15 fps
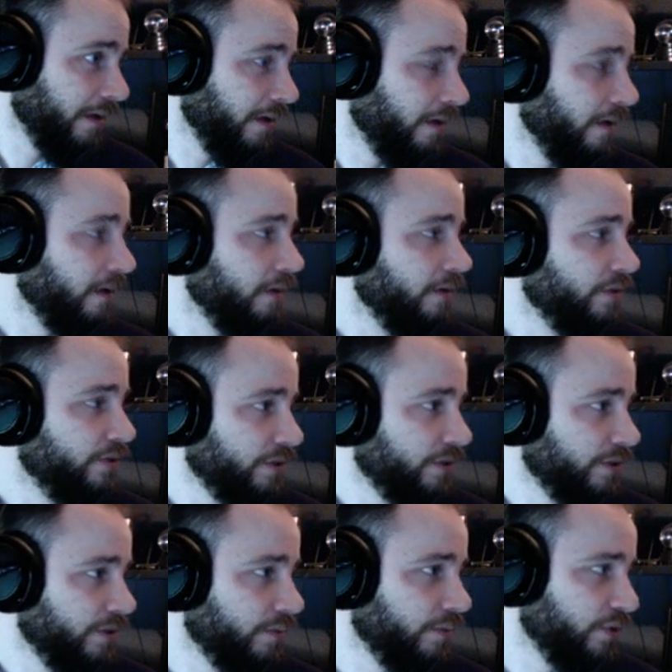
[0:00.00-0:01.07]
just
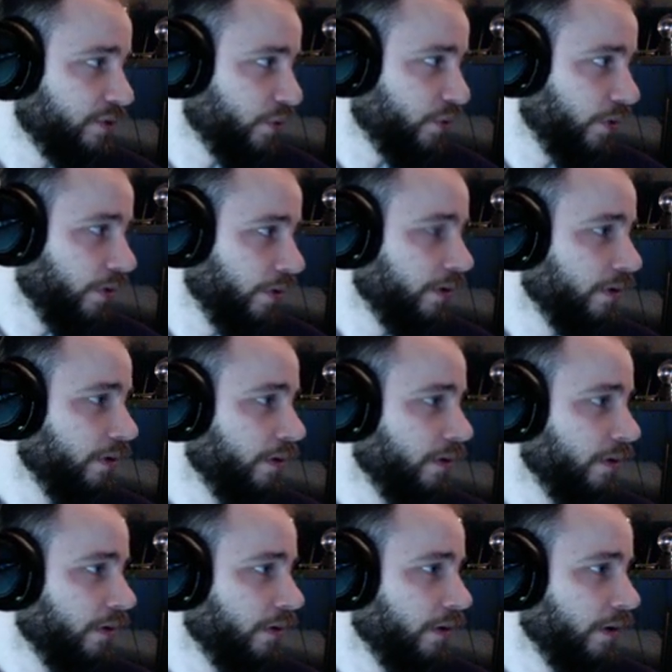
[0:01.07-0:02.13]
to be sure
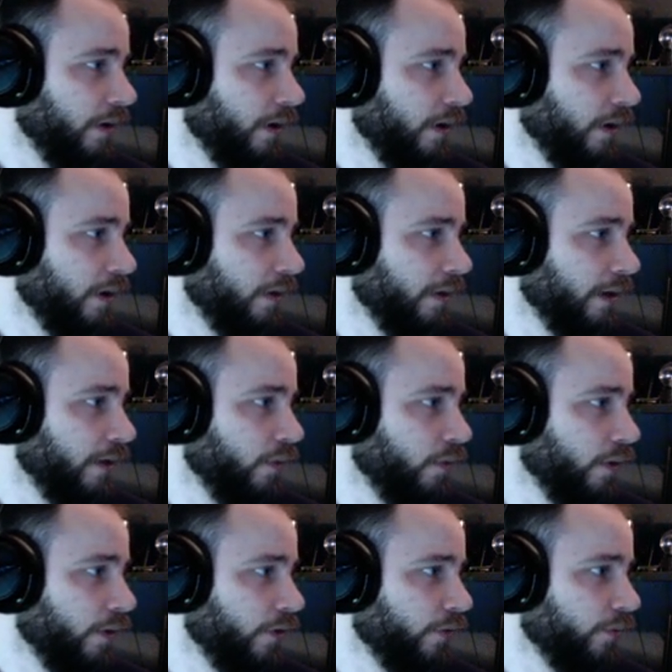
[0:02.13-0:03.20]
uh, that it
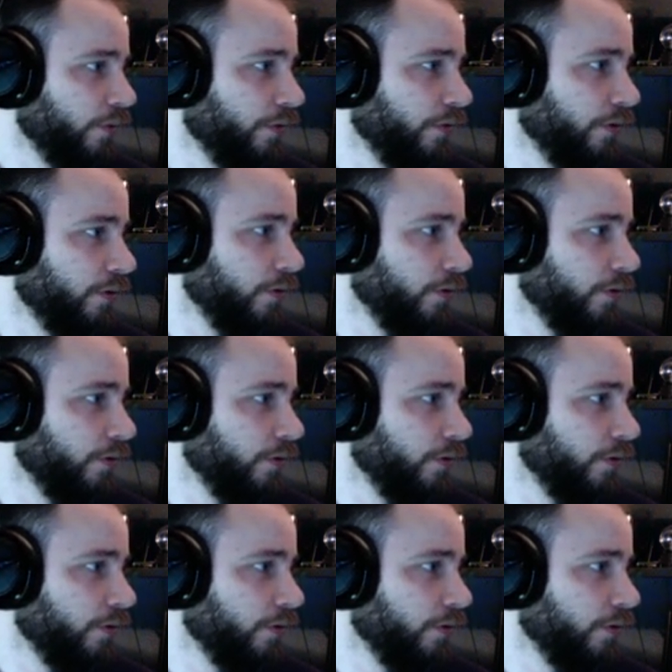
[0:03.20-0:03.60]
works with the news